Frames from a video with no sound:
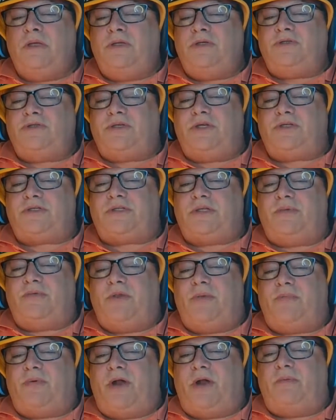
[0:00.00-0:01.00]
system.
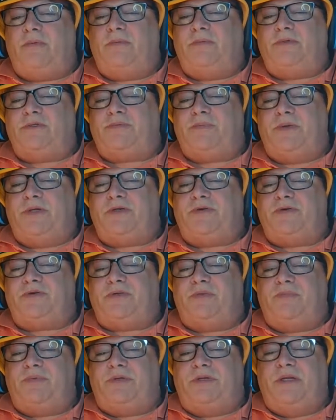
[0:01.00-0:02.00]
The problem is Petrus
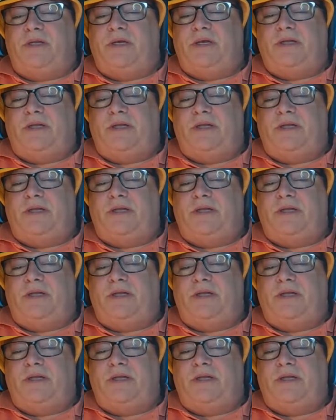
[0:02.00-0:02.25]
and Padilla,